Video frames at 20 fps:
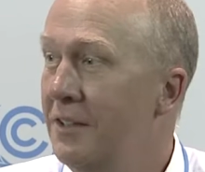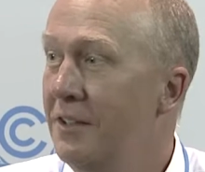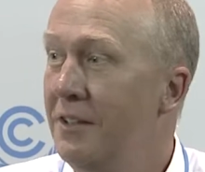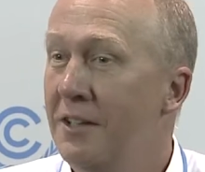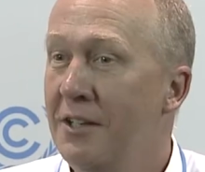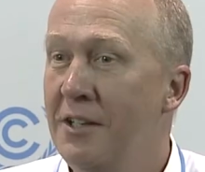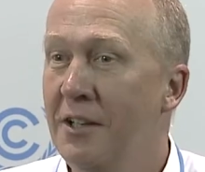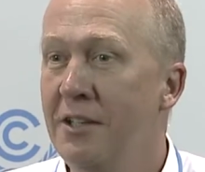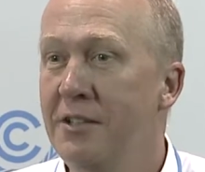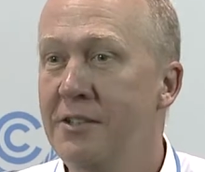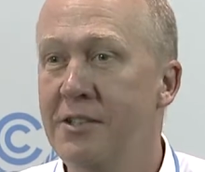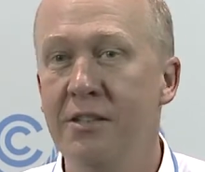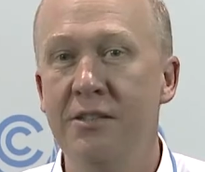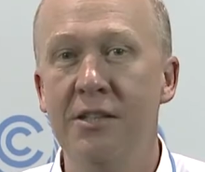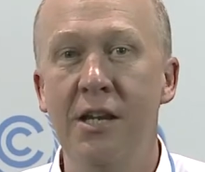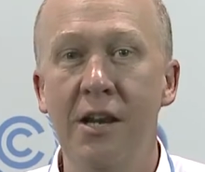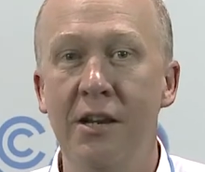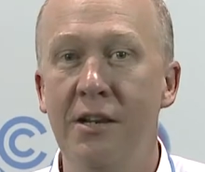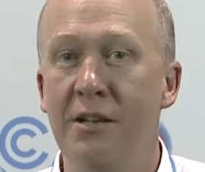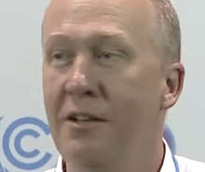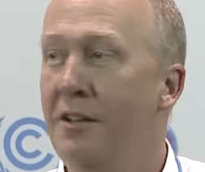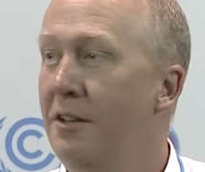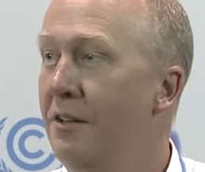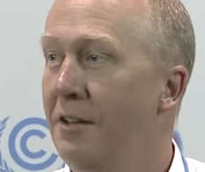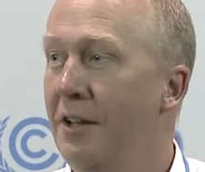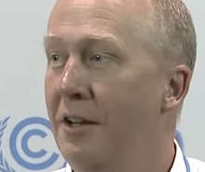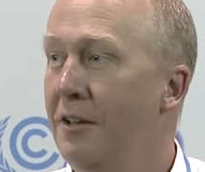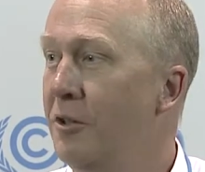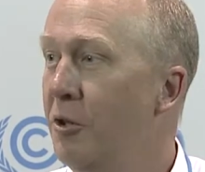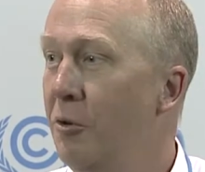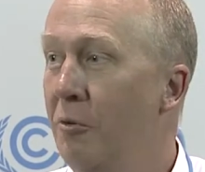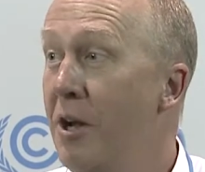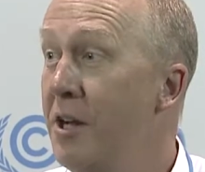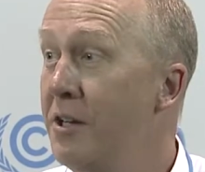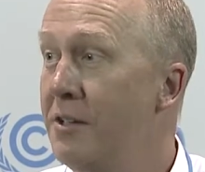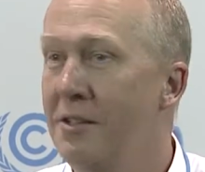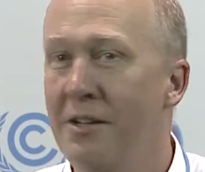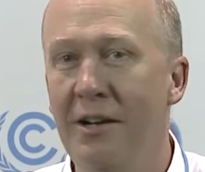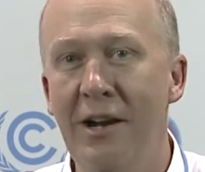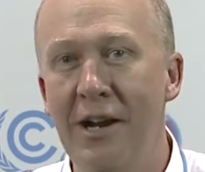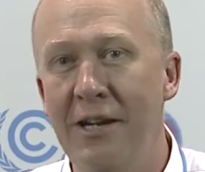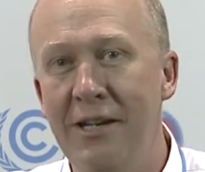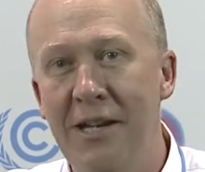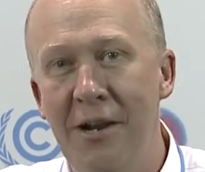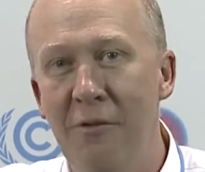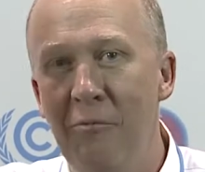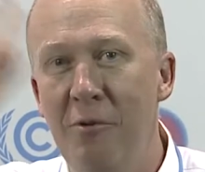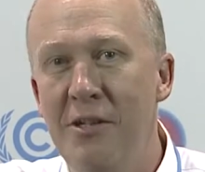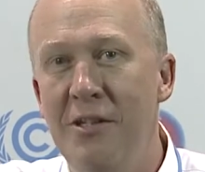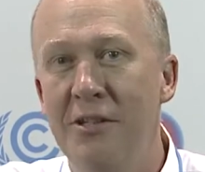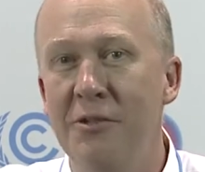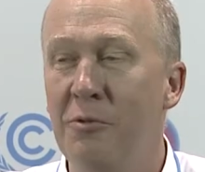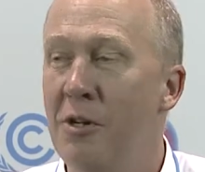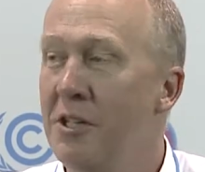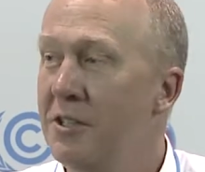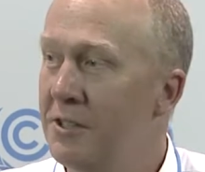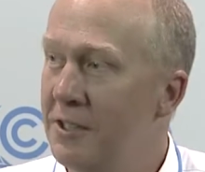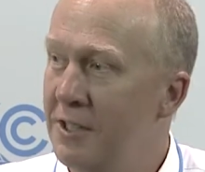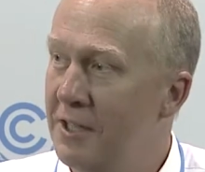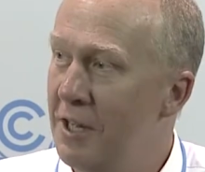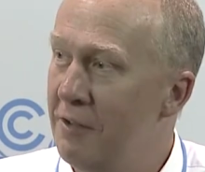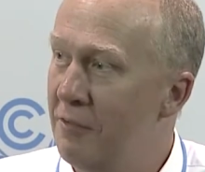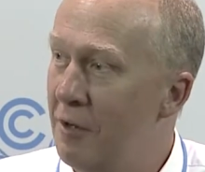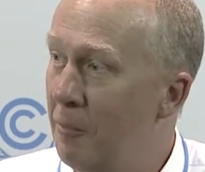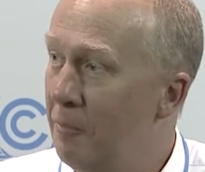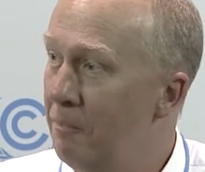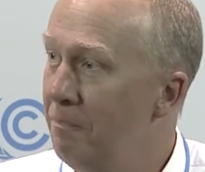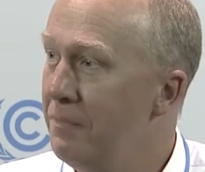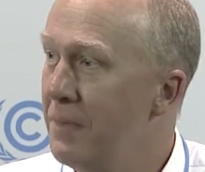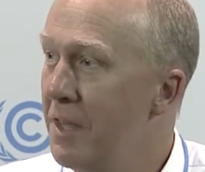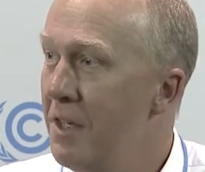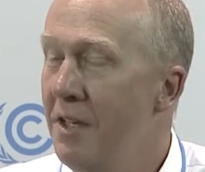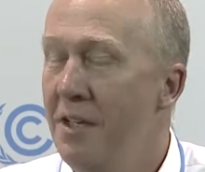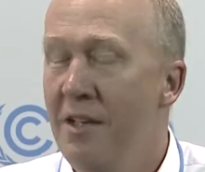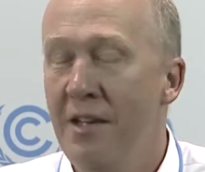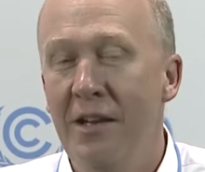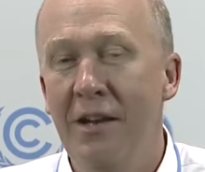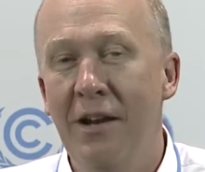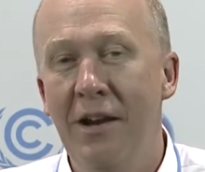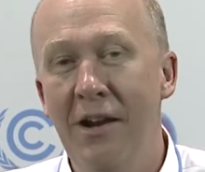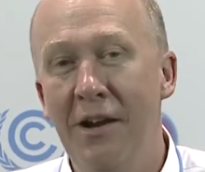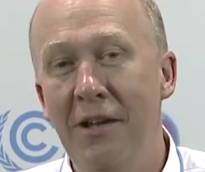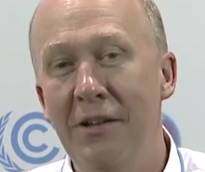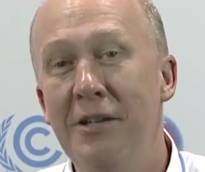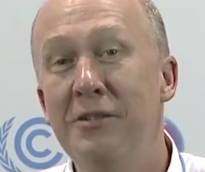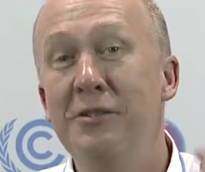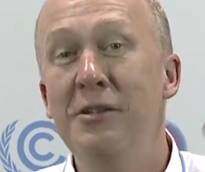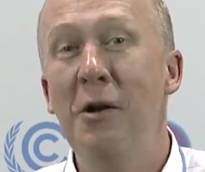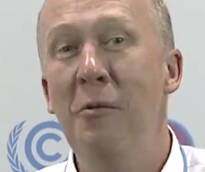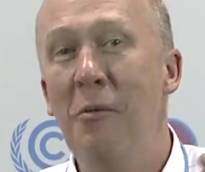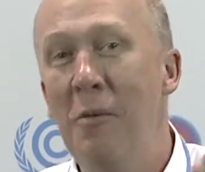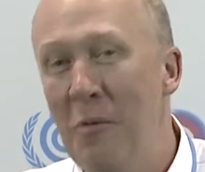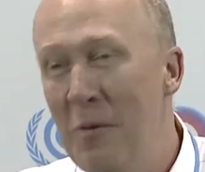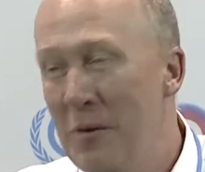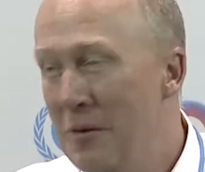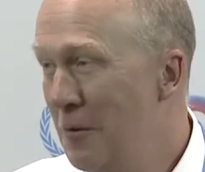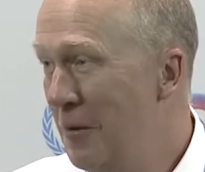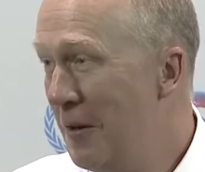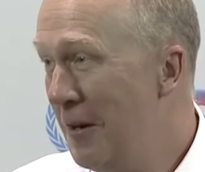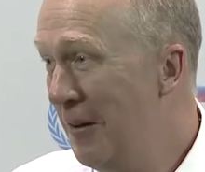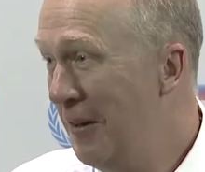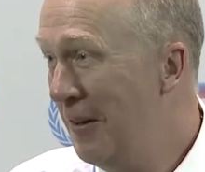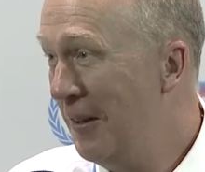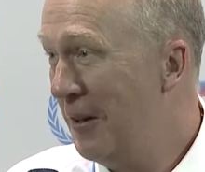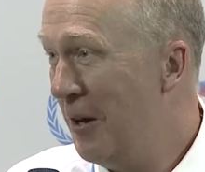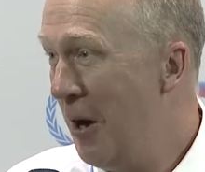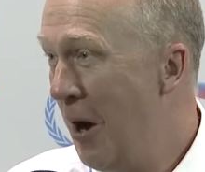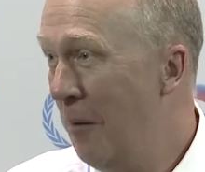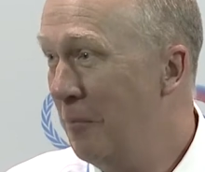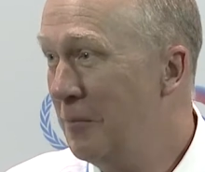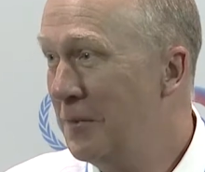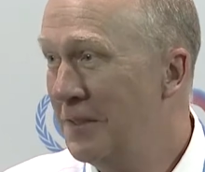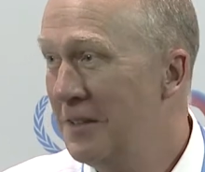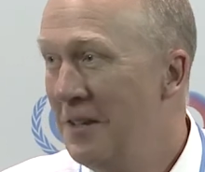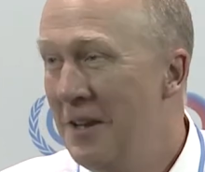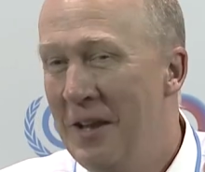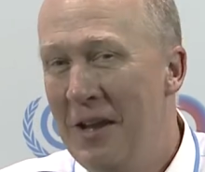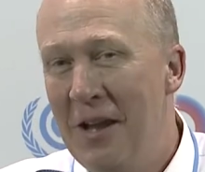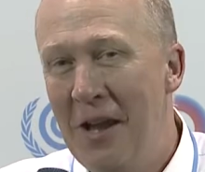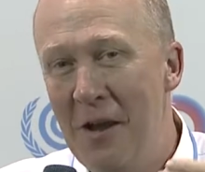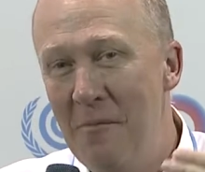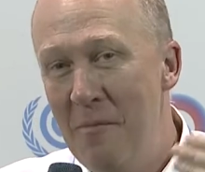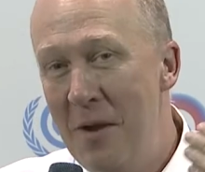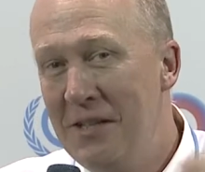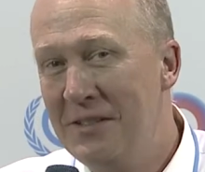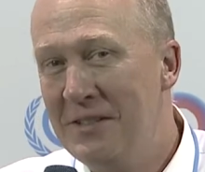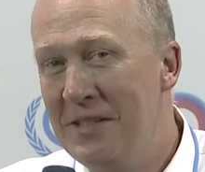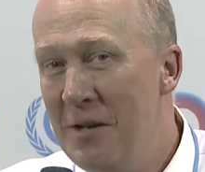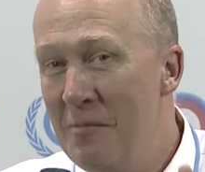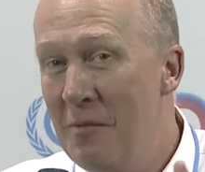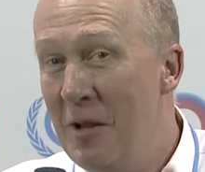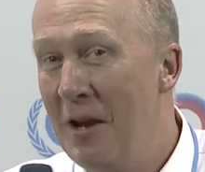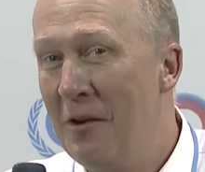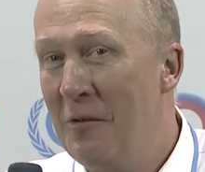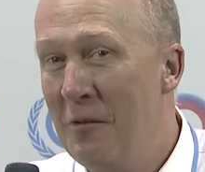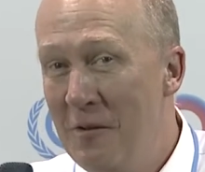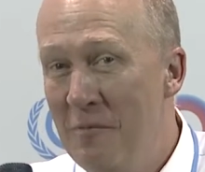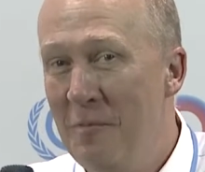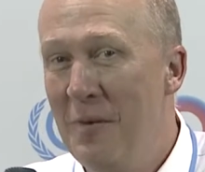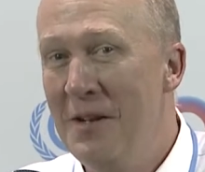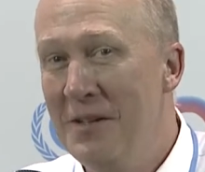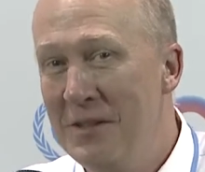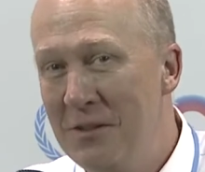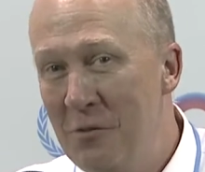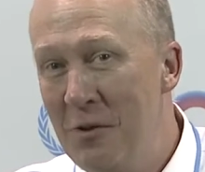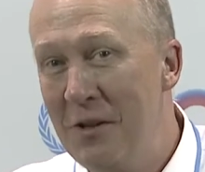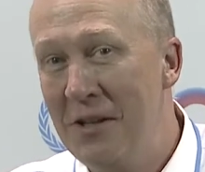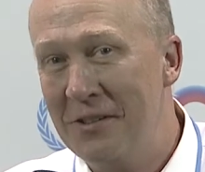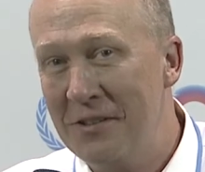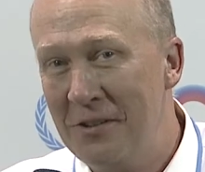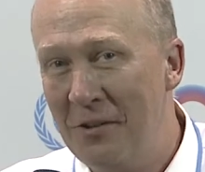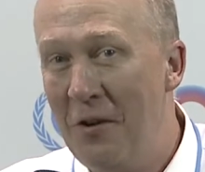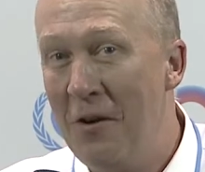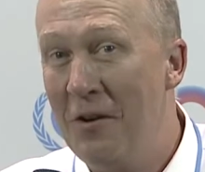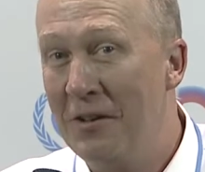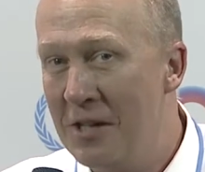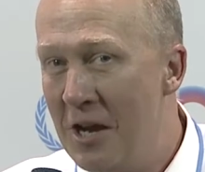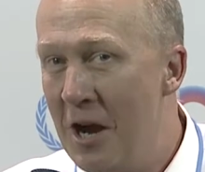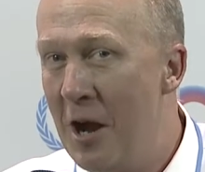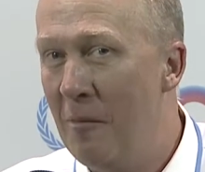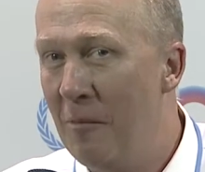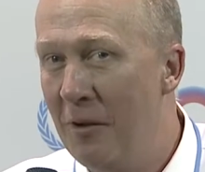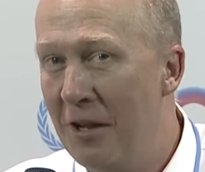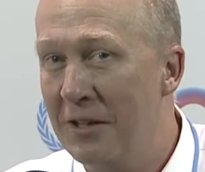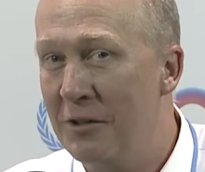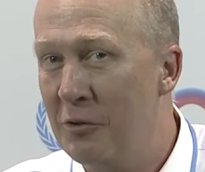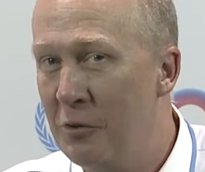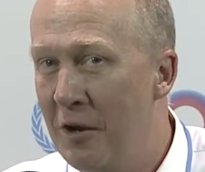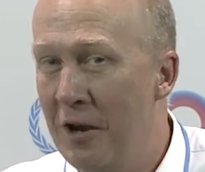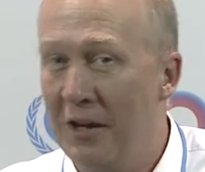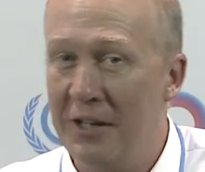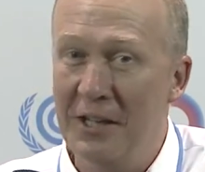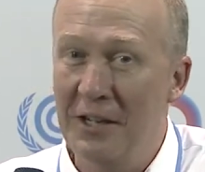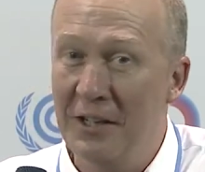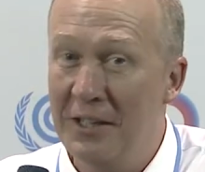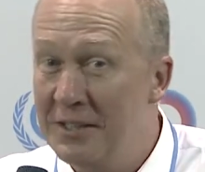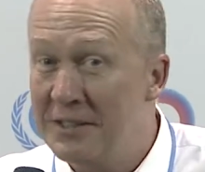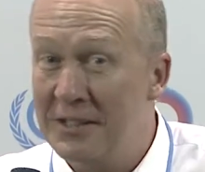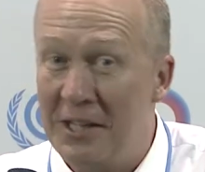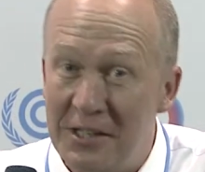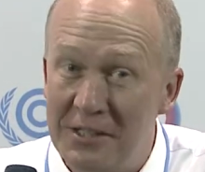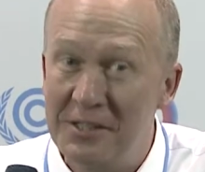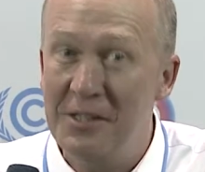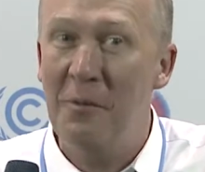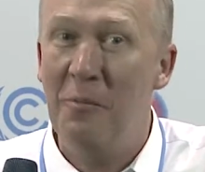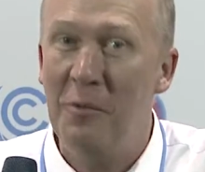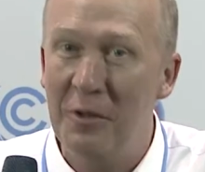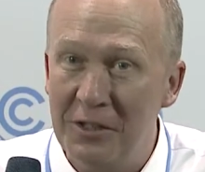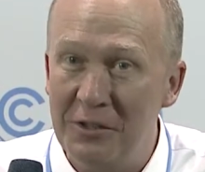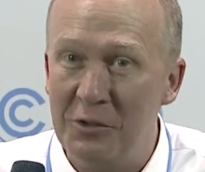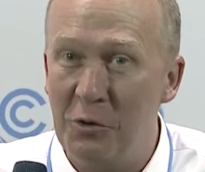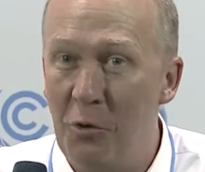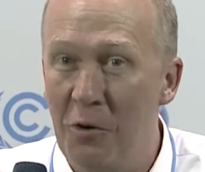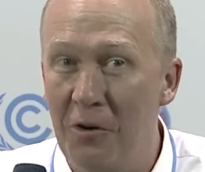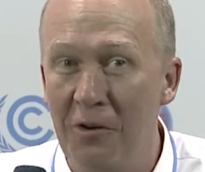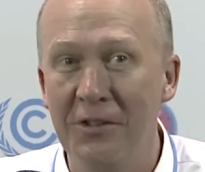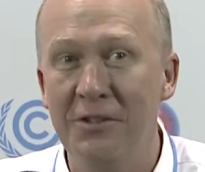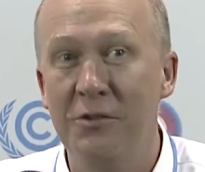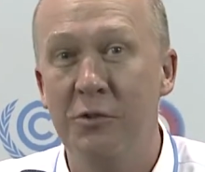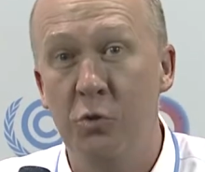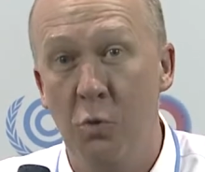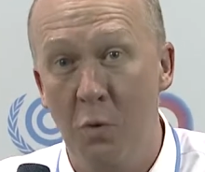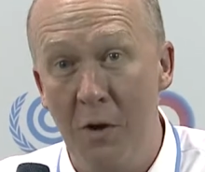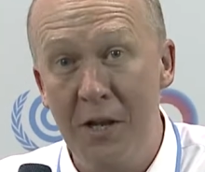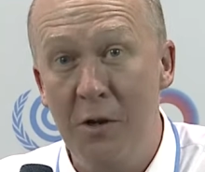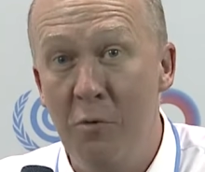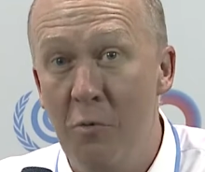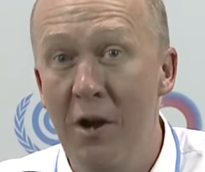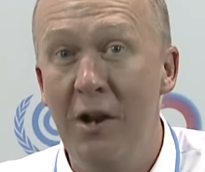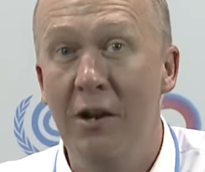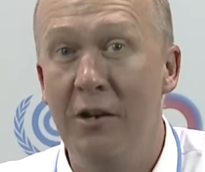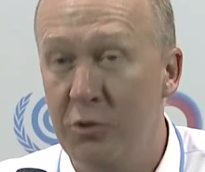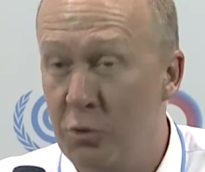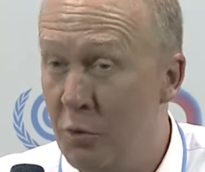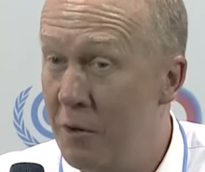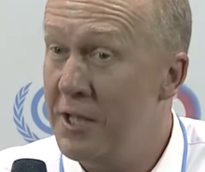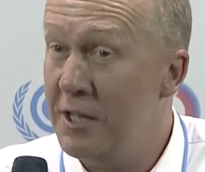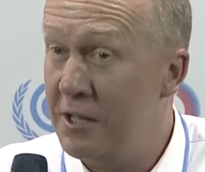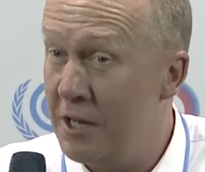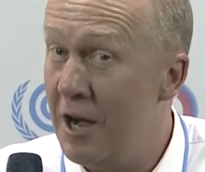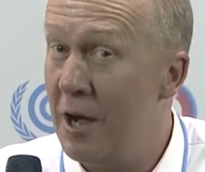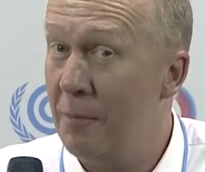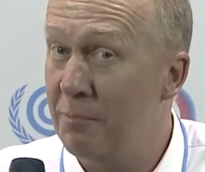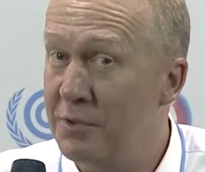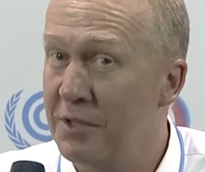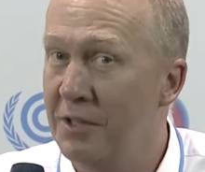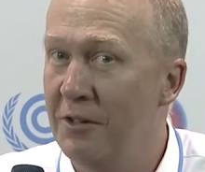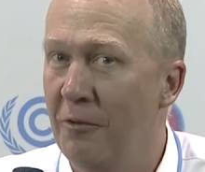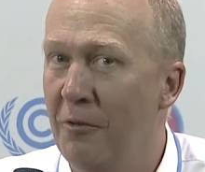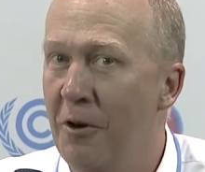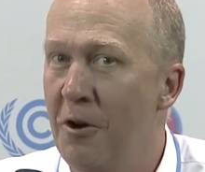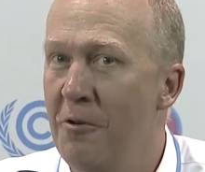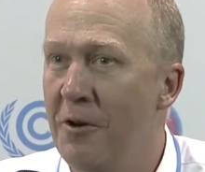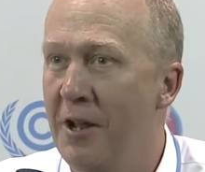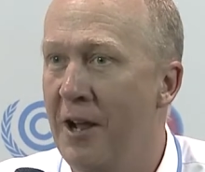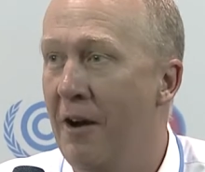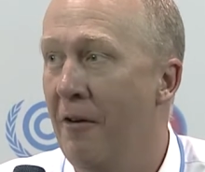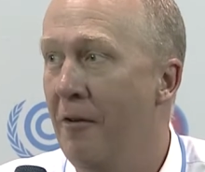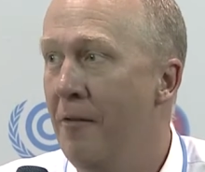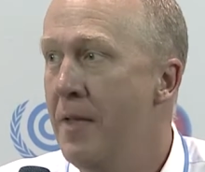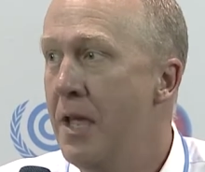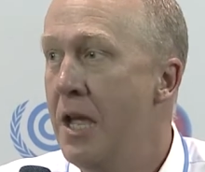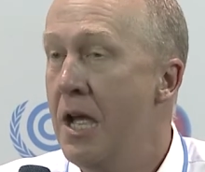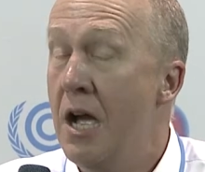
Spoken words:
And Achilles says, hey, you're right. I can't win this race, and he gave up. That's not what we're doing here at the COPs. It may seem like we've been doing this a long time, like Achilles catching up with the tortoise, 20 COPs in a row now.